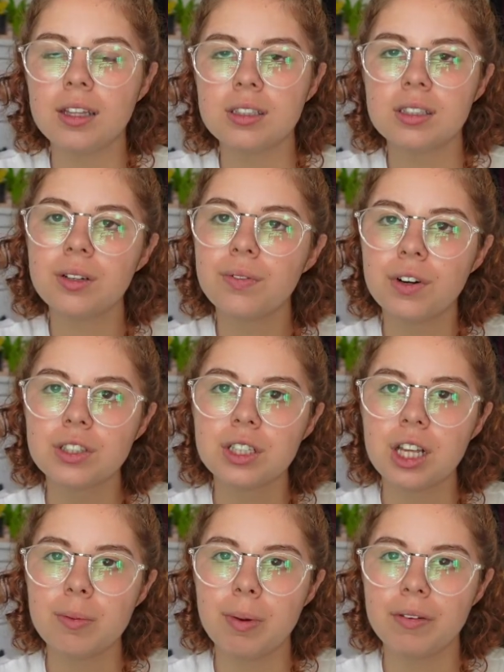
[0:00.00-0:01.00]
This is the first
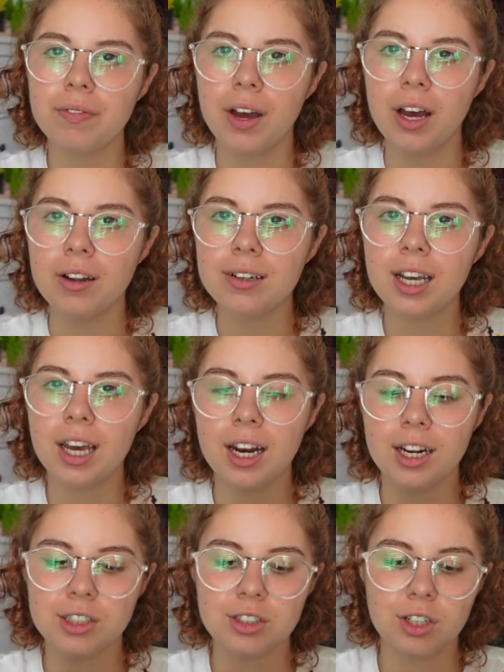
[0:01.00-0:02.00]
clip I found, and
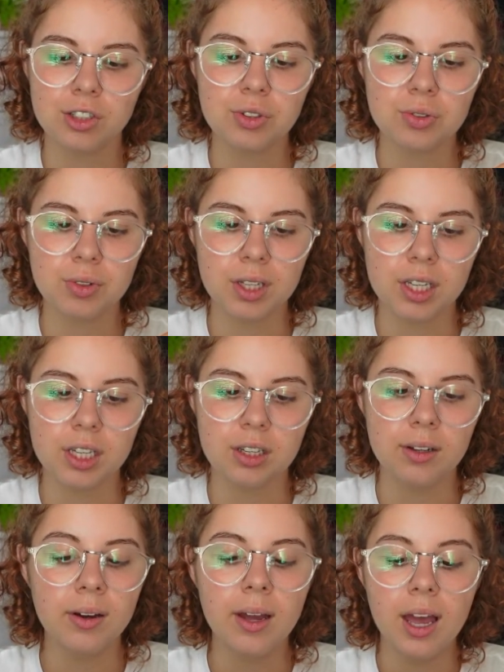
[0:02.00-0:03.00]
I just thought she was really
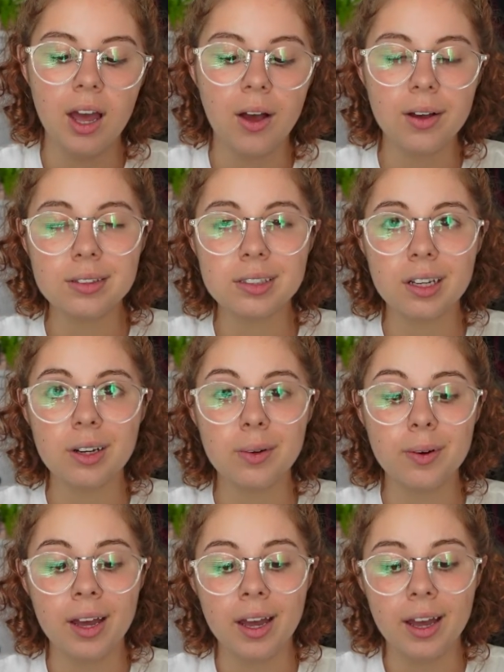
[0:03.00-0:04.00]
cute.
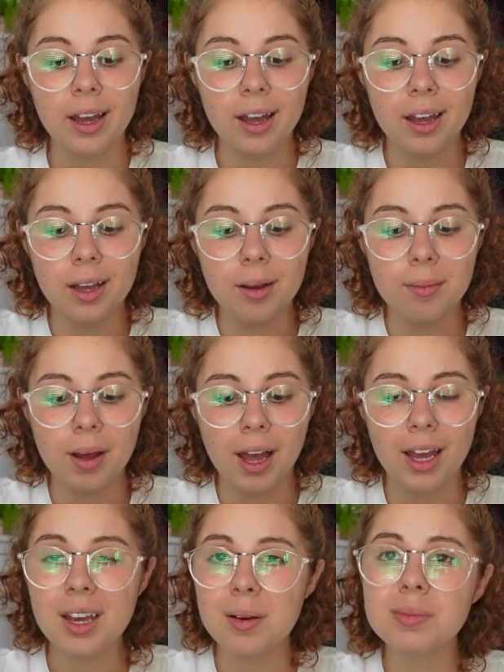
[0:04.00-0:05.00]
Also,
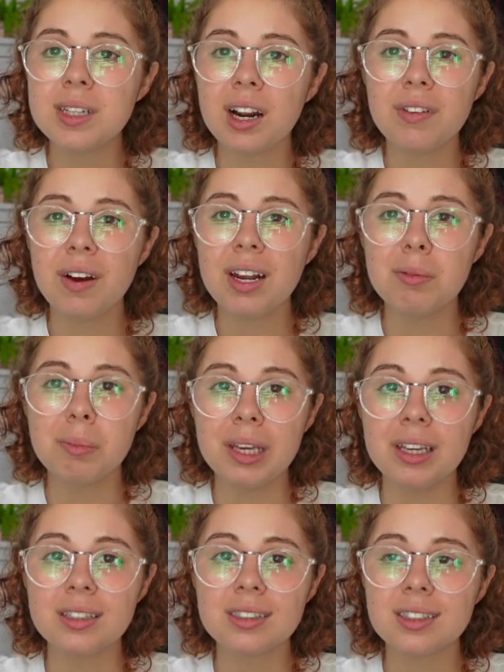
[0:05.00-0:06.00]
I am terrified of
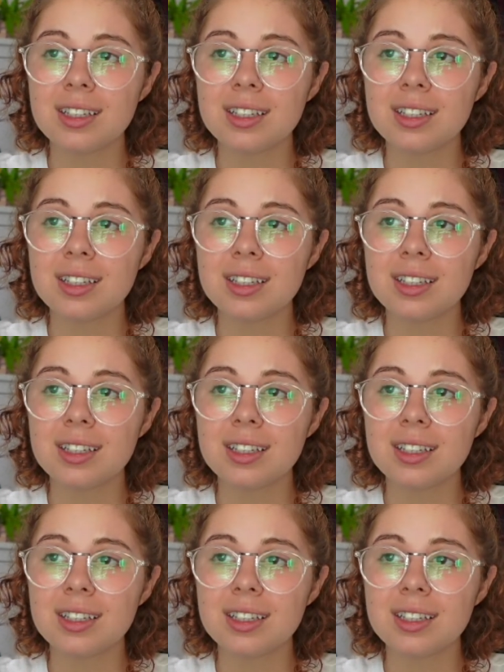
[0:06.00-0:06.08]
bees.